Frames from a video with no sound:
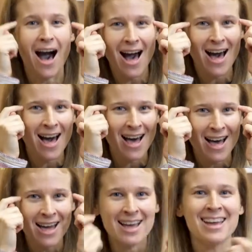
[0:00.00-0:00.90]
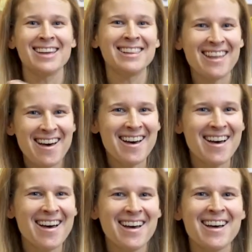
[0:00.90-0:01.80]
I
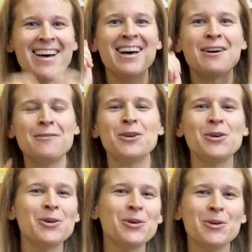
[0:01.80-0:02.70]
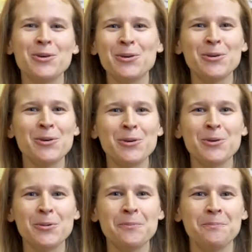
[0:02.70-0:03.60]
love
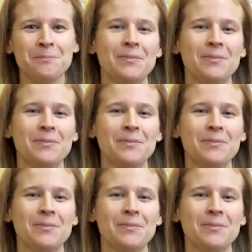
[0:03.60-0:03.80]
you.